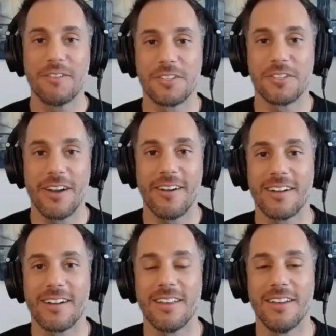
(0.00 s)
sharing,
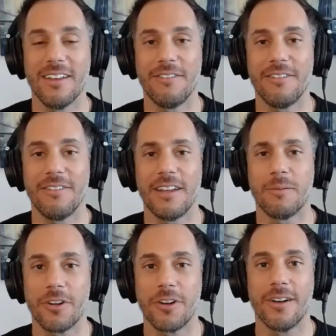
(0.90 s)
Cliff. I'm
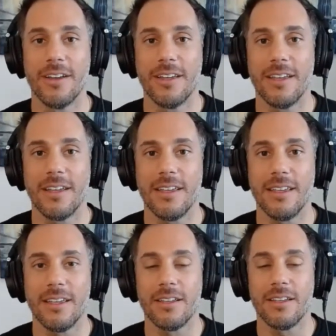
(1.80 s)
sure
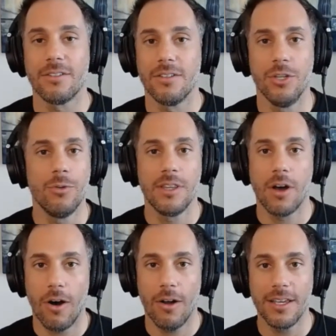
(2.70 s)
you
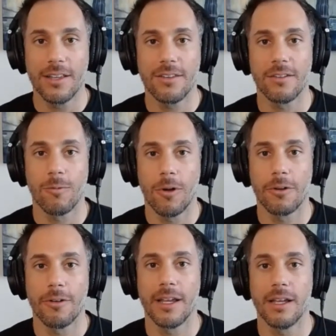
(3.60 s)
in the audience is
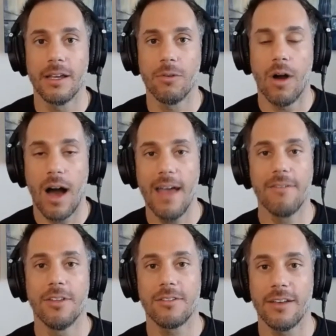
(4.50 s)
wondering, well, I
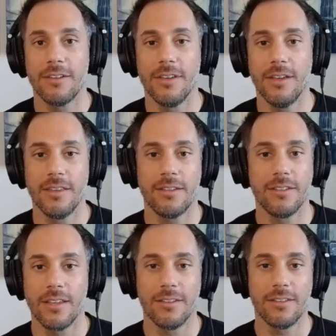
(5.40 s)
have dyslexia. This
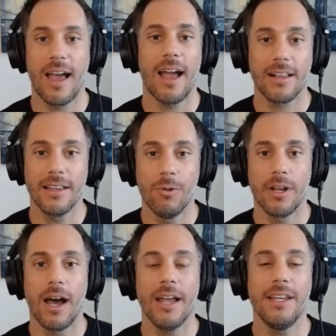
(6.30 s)
is exactly
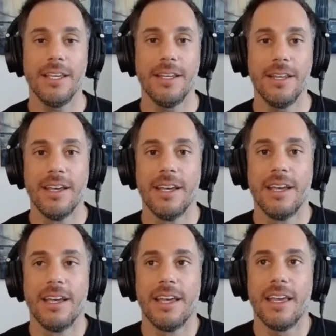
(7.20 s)
what I need.
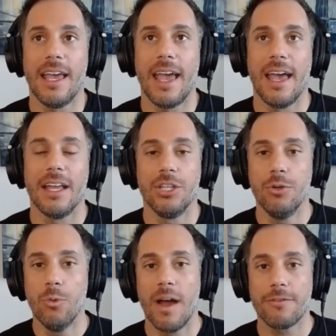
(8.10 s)
And
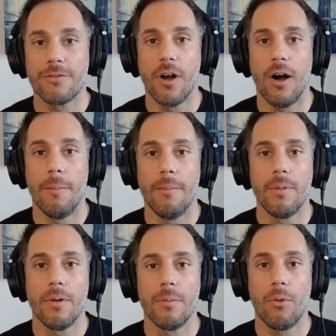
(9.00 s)
you went
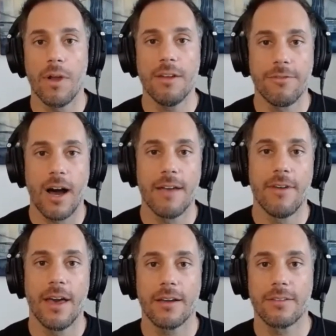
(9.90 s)
from
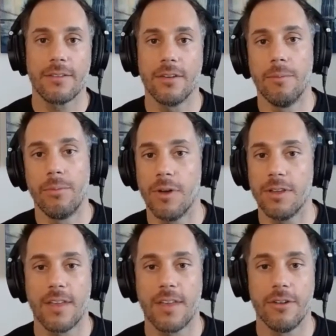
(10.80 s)
0.5x to
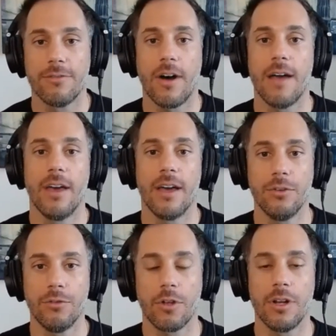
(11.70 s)

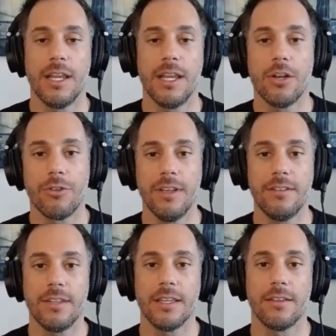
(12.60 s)
0.75x. You started
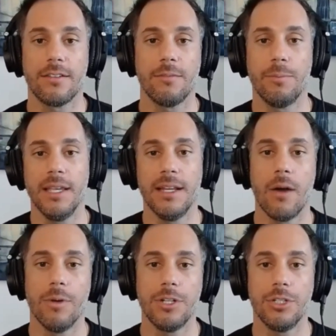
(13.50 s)
increasing the speed
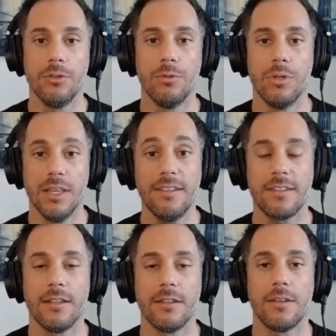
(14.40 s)
at which you would
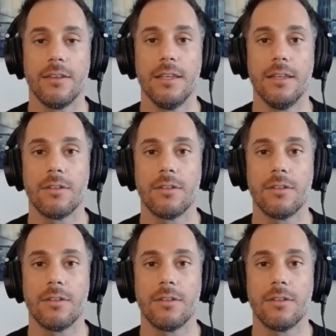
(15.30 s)
listen to these